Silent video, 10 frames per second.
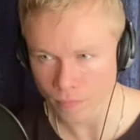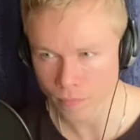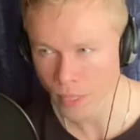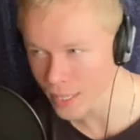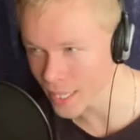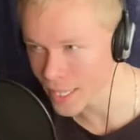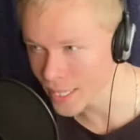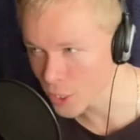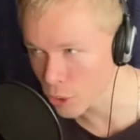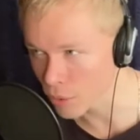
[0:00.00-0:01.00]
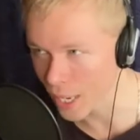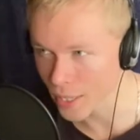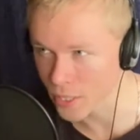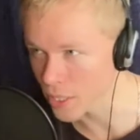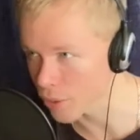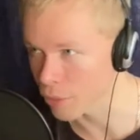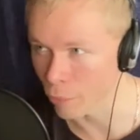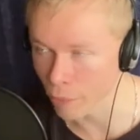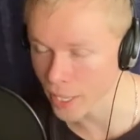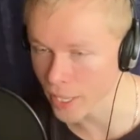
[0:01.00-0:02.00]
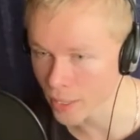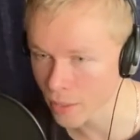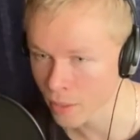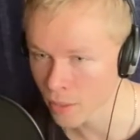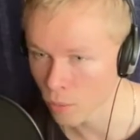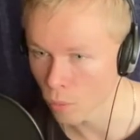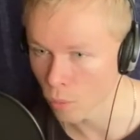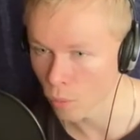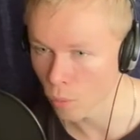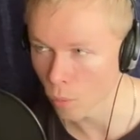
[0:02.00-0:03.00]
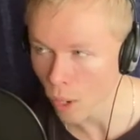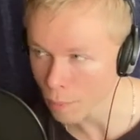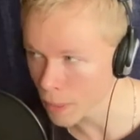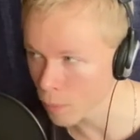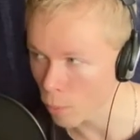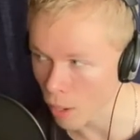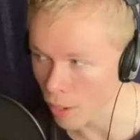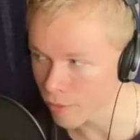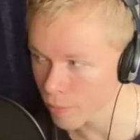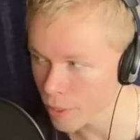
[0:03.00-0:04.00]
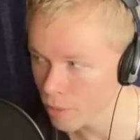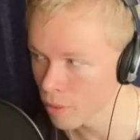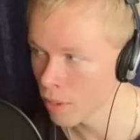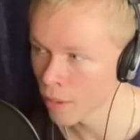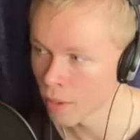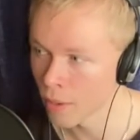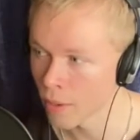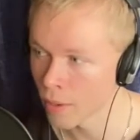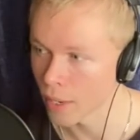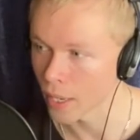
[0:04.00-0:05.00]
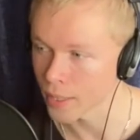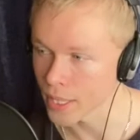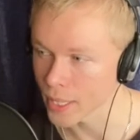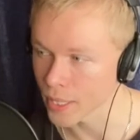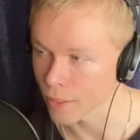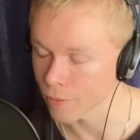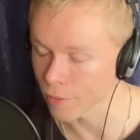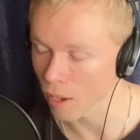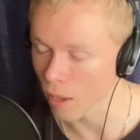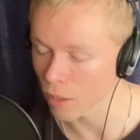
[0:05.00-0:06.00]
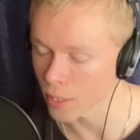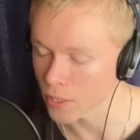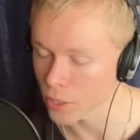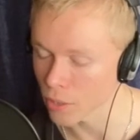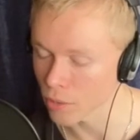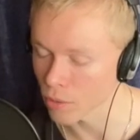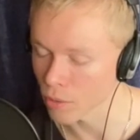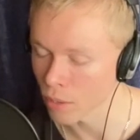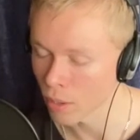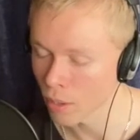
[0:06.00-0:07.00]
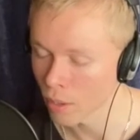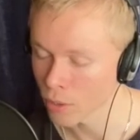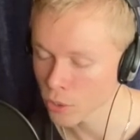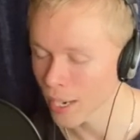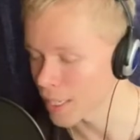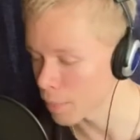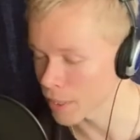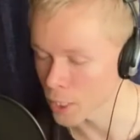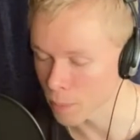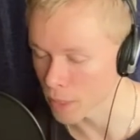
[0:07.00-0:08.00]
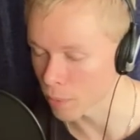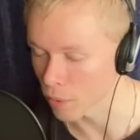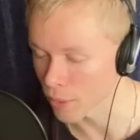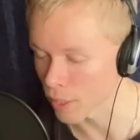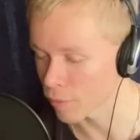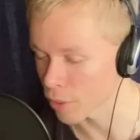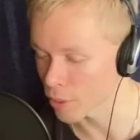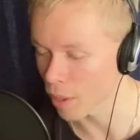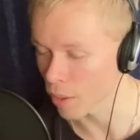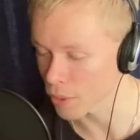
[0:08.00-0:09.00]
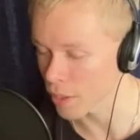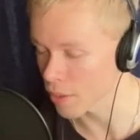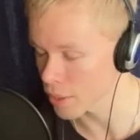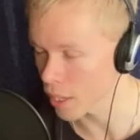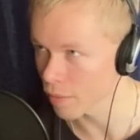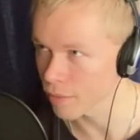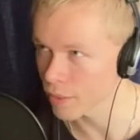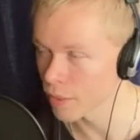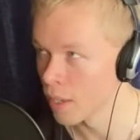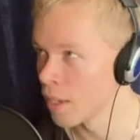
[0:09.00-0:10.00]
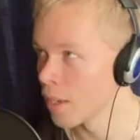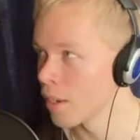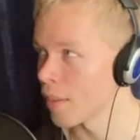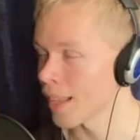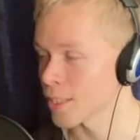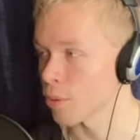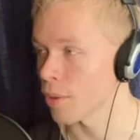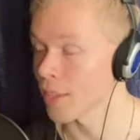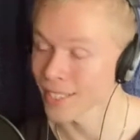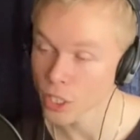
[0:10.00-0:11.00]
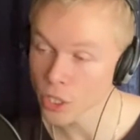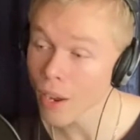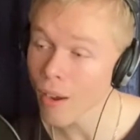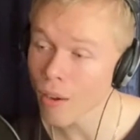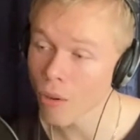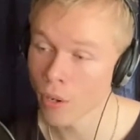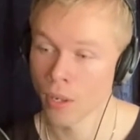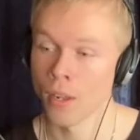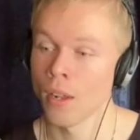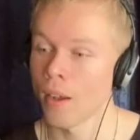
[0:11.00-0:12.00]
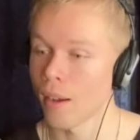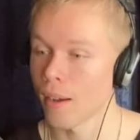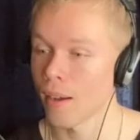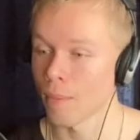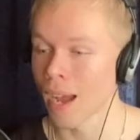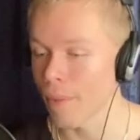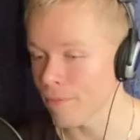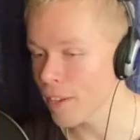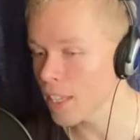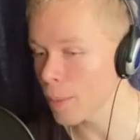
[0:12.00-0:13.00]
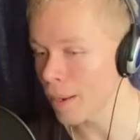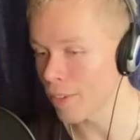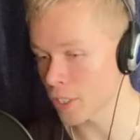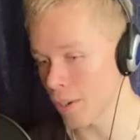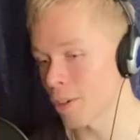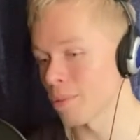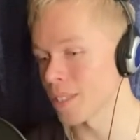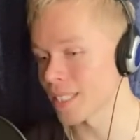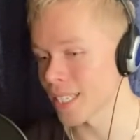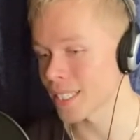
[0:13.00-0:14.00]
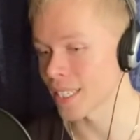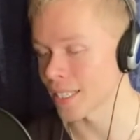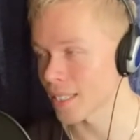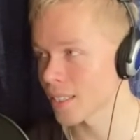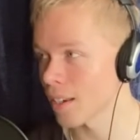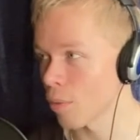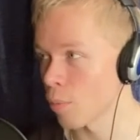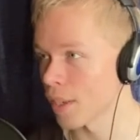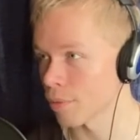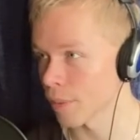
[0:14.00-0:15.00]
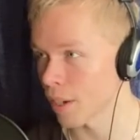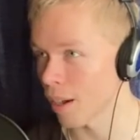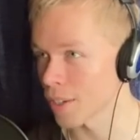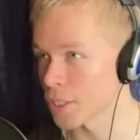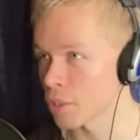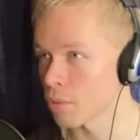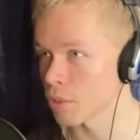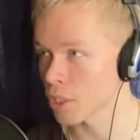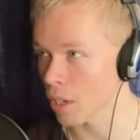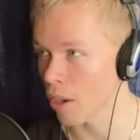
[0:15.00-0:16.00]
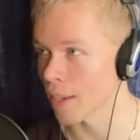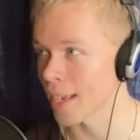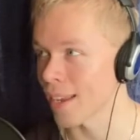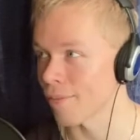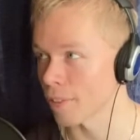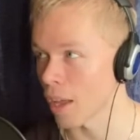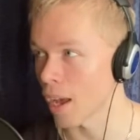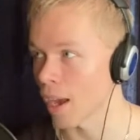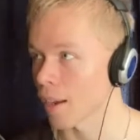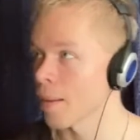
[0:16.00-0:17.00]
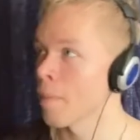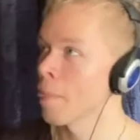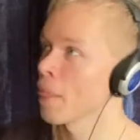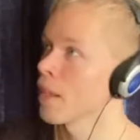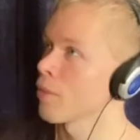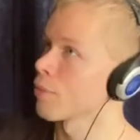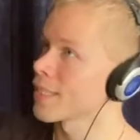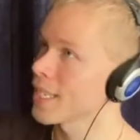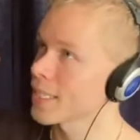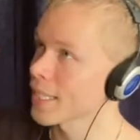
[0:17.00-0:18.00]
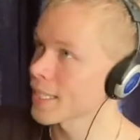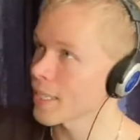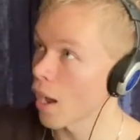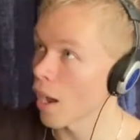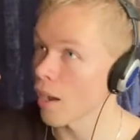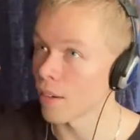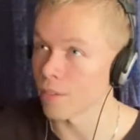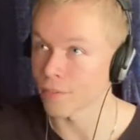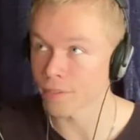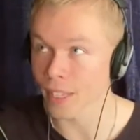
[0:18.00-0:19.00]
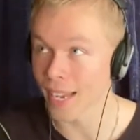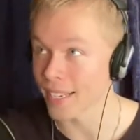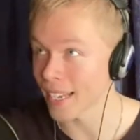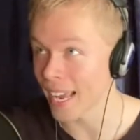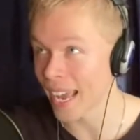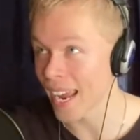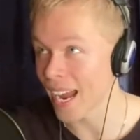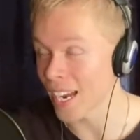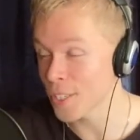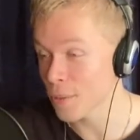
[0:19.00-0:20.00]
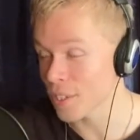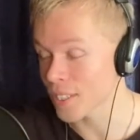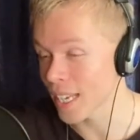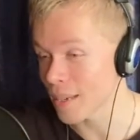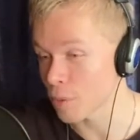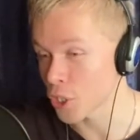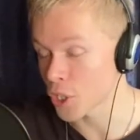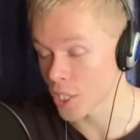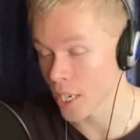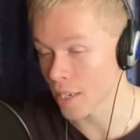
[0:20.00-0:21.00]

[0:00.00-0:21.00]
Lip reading: it's easy to kind of start to read what people want from you, and it's easy to fall into trying to please people, and therefore you alter yourself and that sort of thing. So I'm feeling a bit of internal resistance with regards to starting a vlog. Resistance of like, hey, I do the same shit